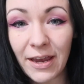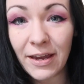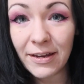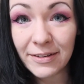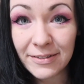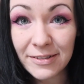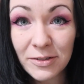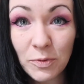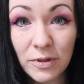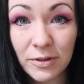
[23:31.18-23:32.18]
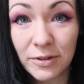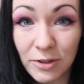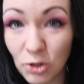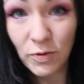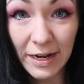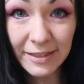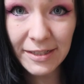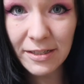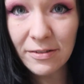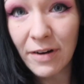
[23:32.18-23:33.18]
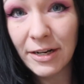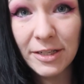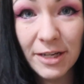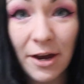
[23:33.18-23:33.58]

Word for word: and we're all dressed and ready to